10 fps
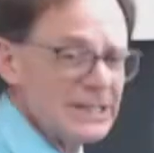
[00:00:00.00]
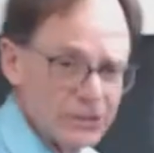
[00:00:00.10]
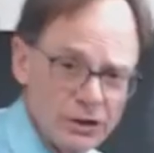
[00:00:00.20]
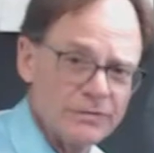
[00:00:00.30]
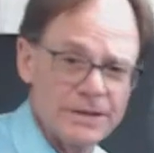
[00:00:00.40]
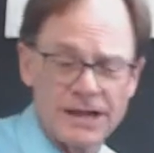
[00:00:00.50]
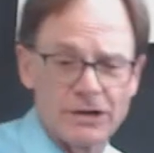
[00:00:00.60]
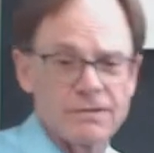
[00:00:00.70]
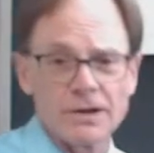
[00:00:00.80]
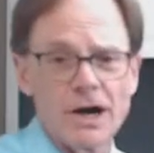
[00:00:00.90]
so we could look for that
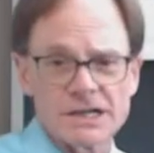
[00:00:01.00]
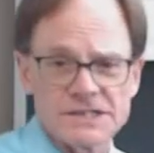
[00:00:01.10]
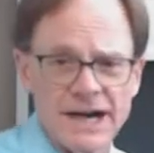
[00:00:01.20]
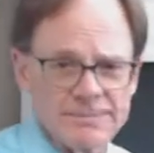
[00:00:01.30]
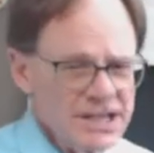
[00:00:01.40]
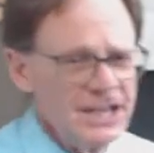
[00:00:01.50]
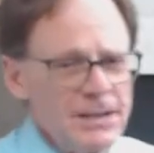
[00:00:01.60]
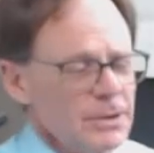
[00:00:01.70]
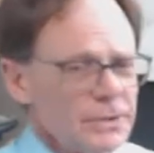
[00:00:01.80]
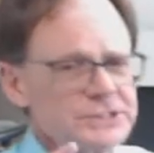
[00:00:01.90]
over long times.
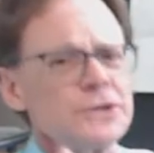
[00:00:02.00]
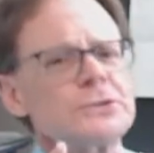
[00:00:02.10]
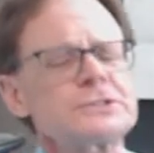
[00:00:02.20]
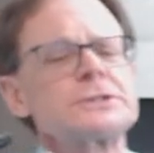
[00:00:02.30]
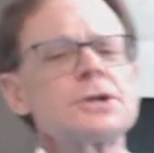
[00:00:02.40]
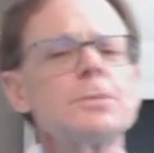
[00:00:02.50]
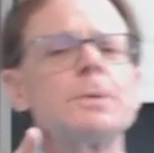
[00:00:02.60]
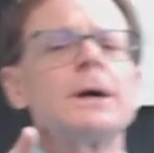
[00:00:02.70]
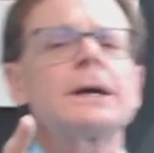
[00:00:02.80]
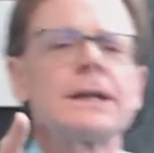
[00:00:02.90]
But with two,
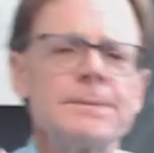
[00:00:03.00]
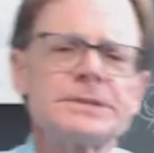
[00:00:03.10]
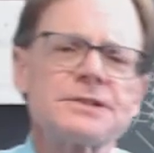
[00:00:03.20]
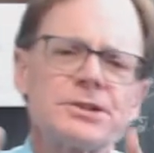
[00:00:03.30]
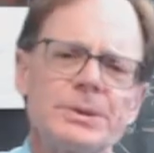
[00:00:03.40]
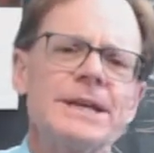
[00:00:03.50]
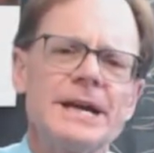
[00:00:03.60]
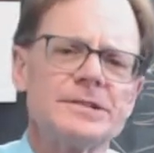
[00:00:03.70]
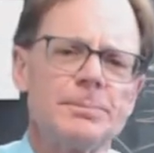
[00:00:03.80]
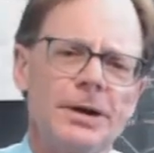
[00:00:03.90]
two eclipses three
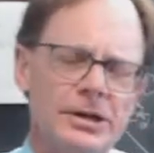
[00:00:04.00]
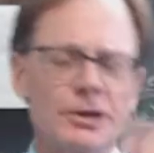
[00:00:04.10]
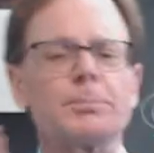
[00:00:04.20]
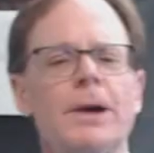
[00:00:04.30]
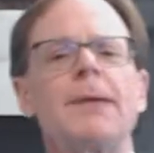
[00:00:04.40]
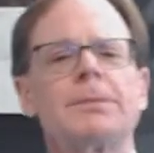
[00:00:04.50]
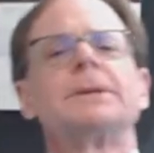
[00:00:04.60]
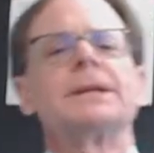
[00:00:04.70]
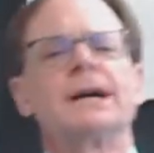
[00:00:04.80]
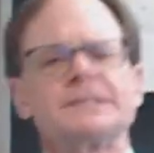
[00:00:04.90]
days apart, you're
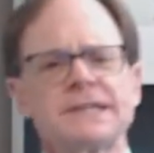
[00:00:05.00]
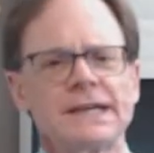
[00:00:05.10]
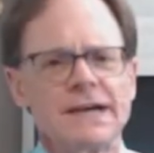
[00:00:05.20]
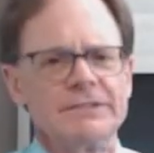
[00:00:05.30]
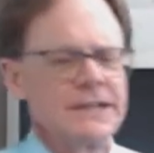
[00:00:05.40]
probably not seeing